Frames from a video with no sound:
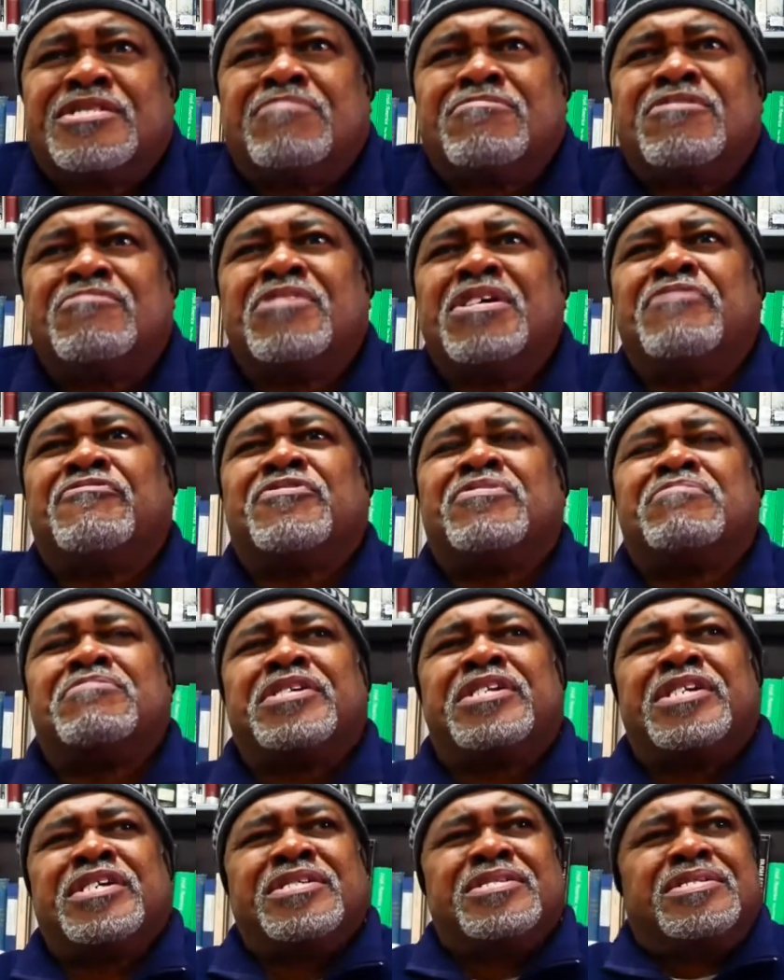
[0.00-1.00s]
of stepped away from
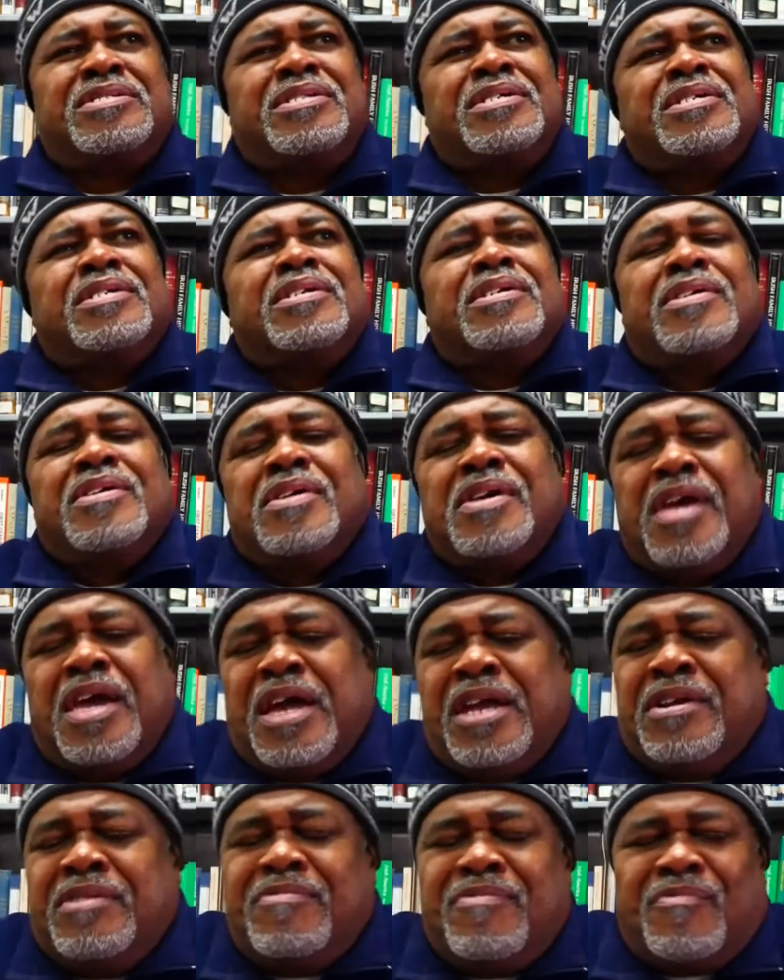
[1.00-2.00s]
it, and
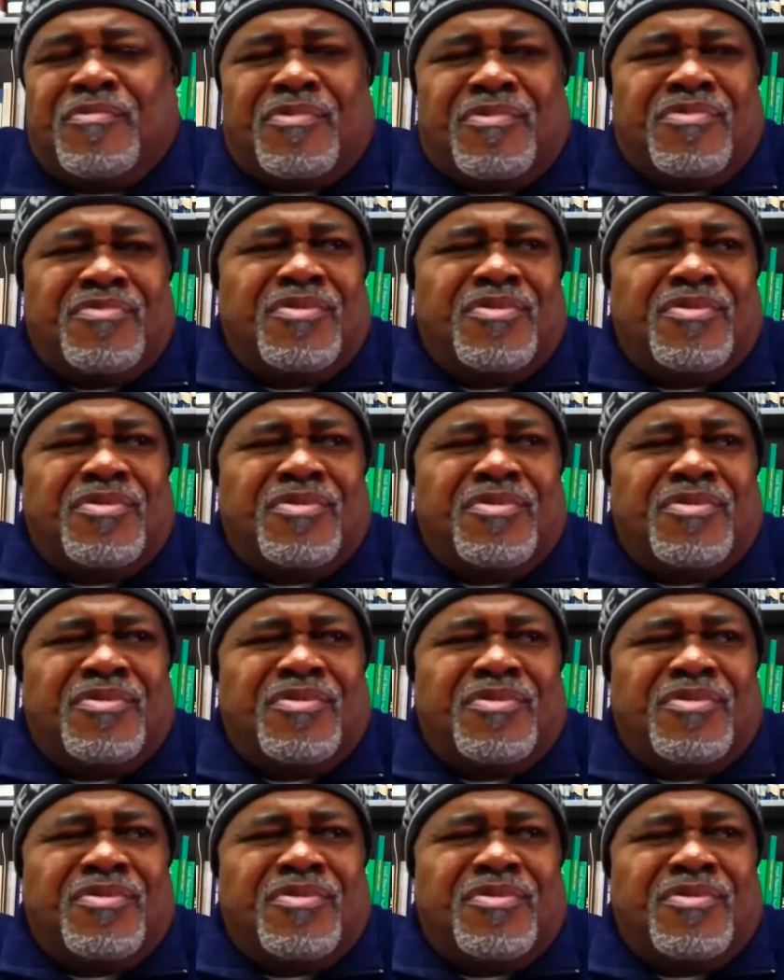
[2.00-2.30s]
and